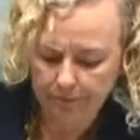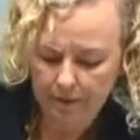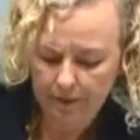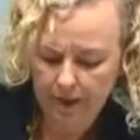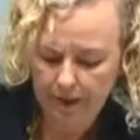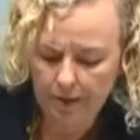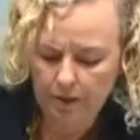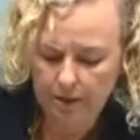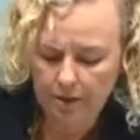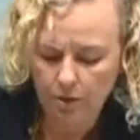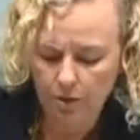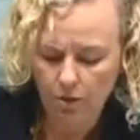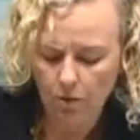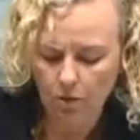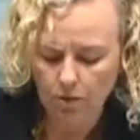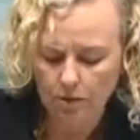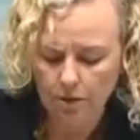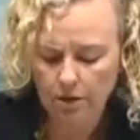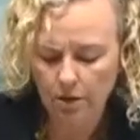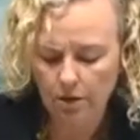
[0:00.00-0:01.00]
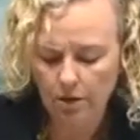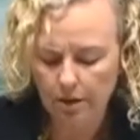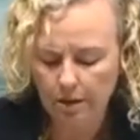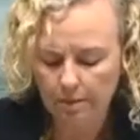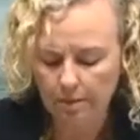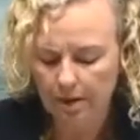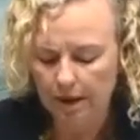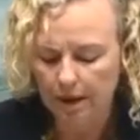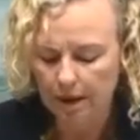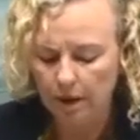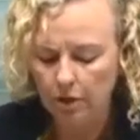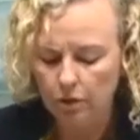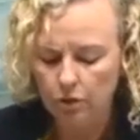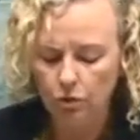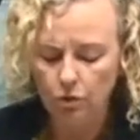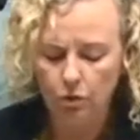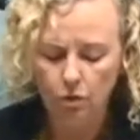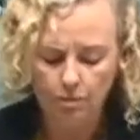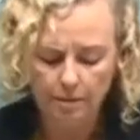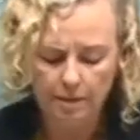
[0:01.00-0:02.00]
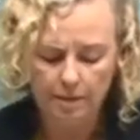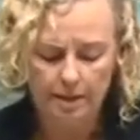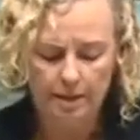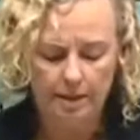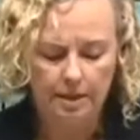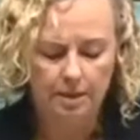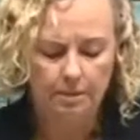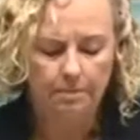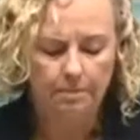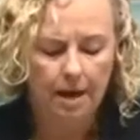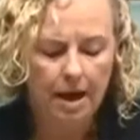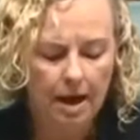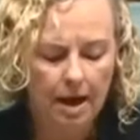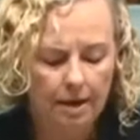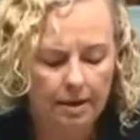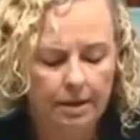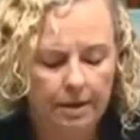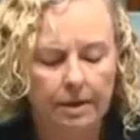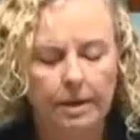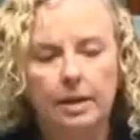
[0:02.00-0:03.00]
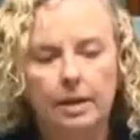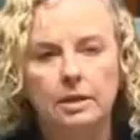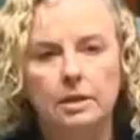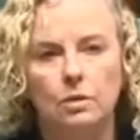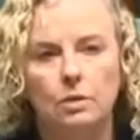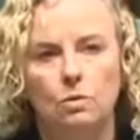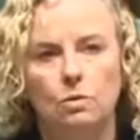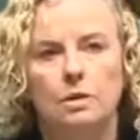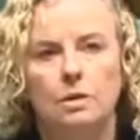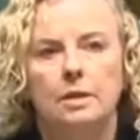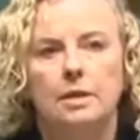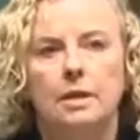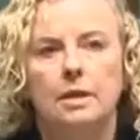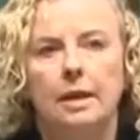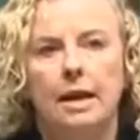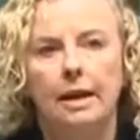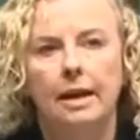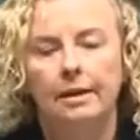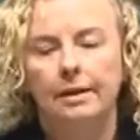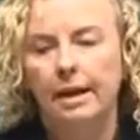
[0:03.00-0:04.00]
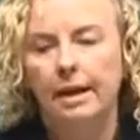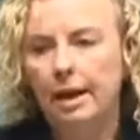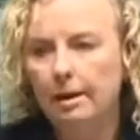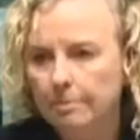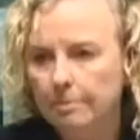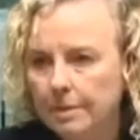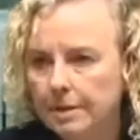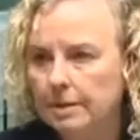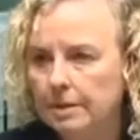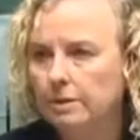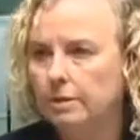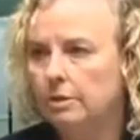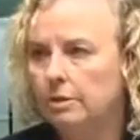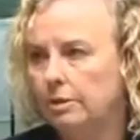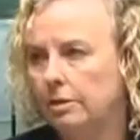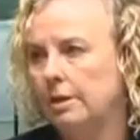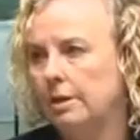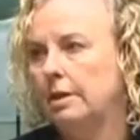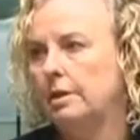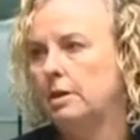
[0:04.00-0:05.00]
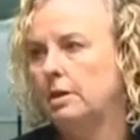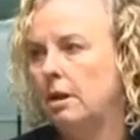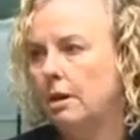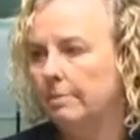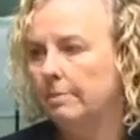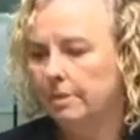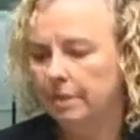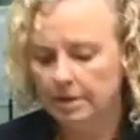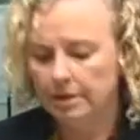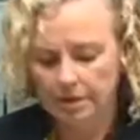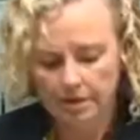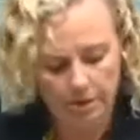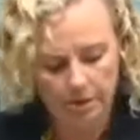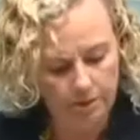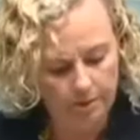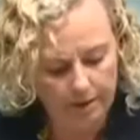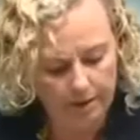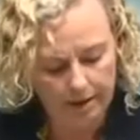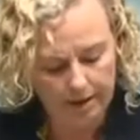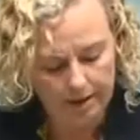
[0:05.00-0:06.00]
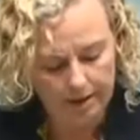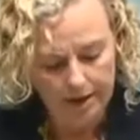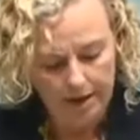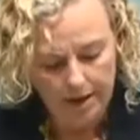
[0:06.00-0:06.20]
It also can be enormously demanding, exhausting, and absolutely time-consuming.